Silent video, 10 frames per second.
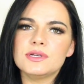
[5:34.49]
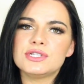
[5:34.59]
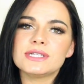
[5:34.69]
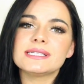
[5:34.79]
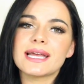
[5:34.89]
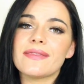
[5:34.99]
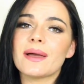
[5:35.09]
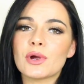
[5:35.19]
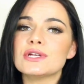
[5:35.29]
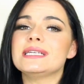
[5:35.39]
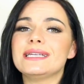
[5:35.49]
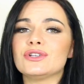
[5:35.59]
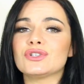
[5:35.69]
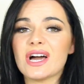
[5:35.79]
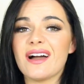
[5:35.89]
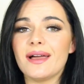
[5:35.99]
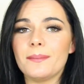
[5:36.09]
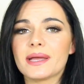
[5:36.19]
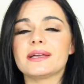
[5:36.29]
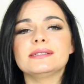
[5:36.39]
just to get that protein in your
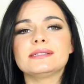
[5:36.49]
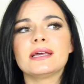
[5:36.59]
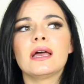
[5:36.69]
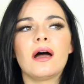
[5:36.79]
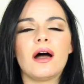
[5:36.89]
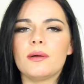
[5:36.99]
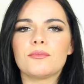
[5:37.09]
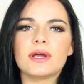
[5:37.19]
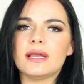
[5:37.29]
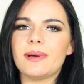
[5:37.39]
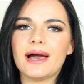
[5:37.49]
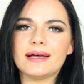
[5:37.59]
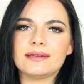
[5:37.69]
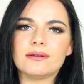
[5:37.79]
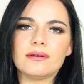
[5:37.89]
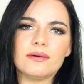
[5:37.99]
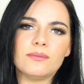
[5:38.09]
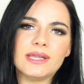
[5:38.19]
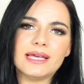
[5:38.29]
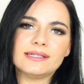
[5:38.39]
diet, because I'm really bad
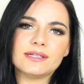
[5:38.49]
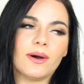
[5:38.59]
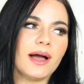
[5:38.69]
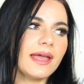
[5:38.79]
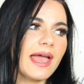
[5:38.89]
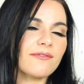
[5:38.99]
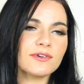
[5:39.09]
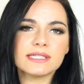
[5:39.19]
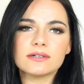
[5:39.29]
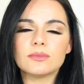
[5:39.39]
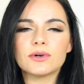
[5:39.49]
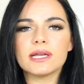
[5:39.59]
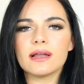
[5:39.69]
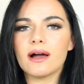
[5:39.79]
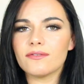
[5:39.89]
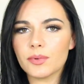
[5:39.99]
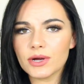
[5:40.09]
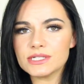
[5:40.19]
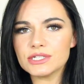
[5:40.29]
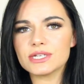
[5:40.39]
with it. So I, every single morning I'll have a
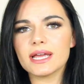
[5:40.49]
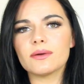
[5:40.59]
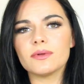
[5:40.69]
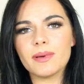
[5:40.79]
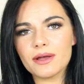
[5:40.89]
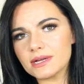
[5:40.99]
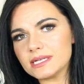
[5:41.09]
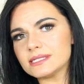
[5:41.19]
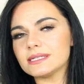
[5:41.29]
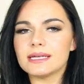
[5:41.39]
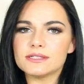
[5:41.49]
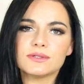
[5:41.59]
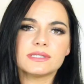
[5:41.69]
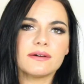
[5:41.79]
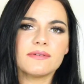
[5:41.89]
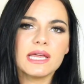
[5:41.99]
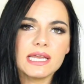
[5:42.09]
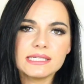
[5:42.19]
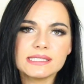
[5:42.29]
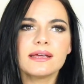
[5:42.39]
protein shake with berries and that sort of stuff in
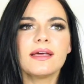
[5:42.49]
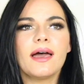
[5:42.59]
it.